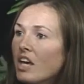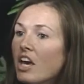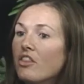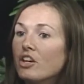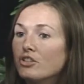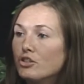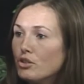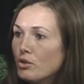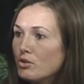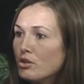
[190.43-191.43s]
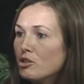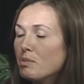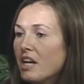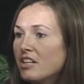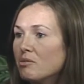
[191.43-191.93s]
There's two source
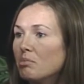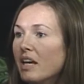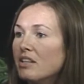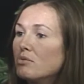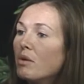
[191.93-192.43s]
protection plans,